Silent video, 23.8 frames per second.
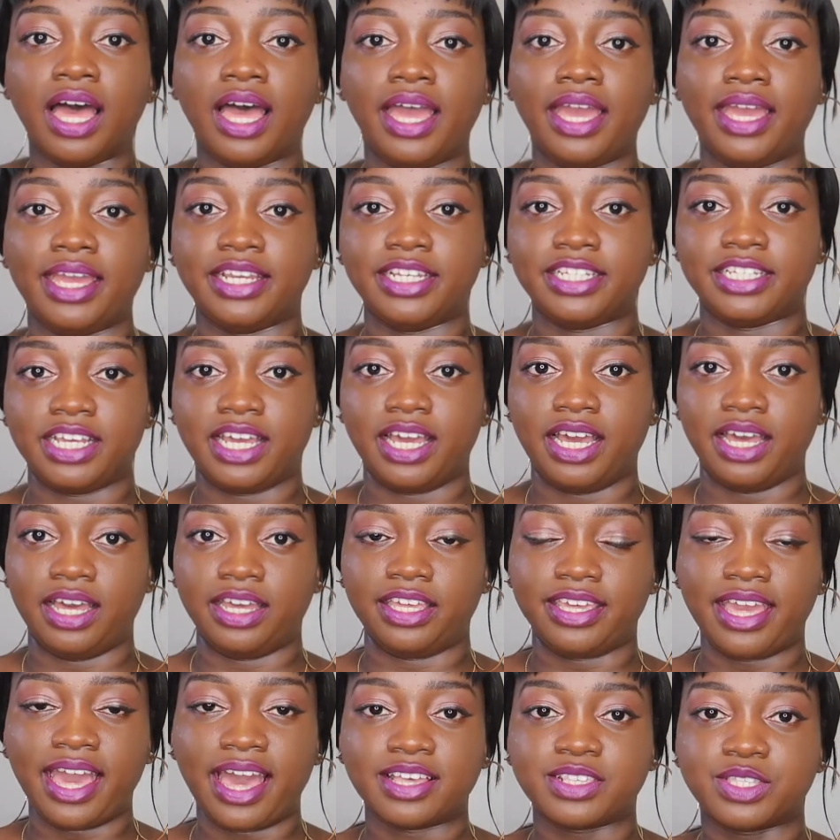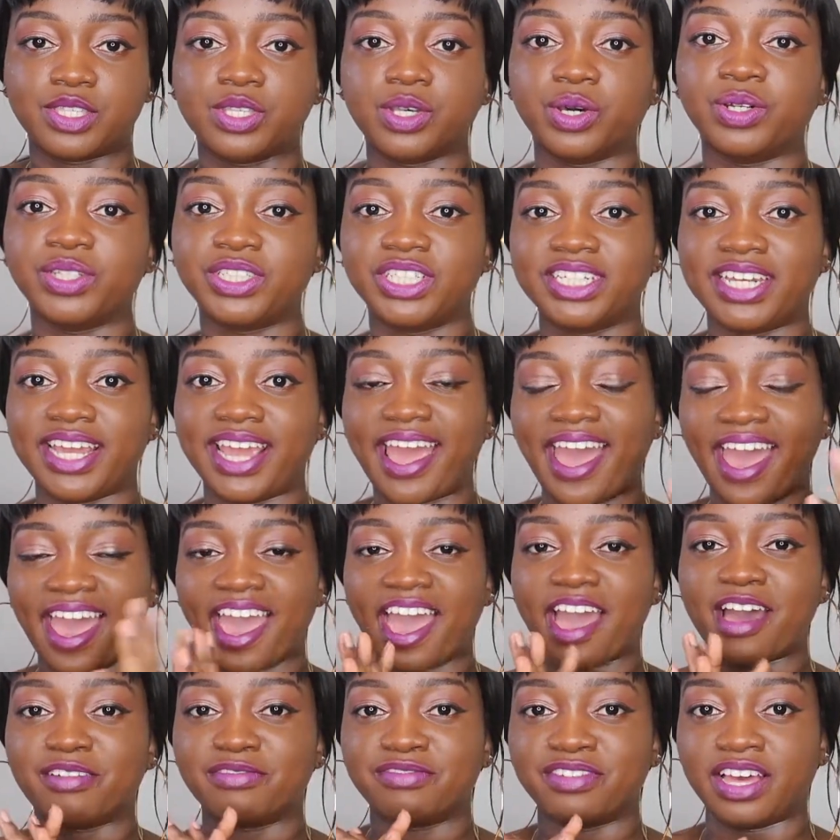And yeah, so today I
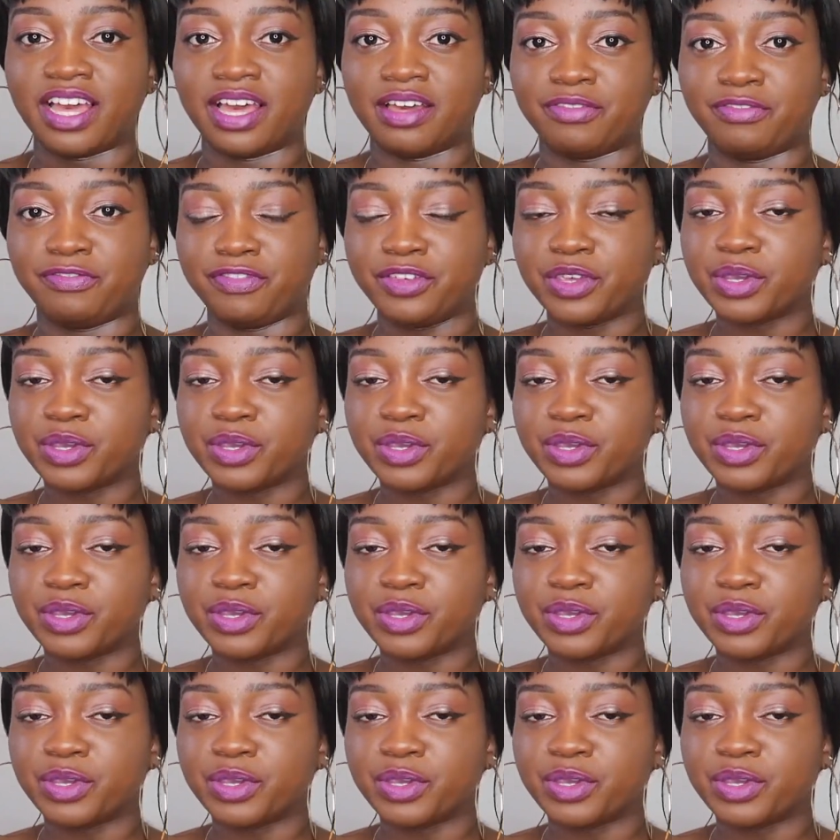have a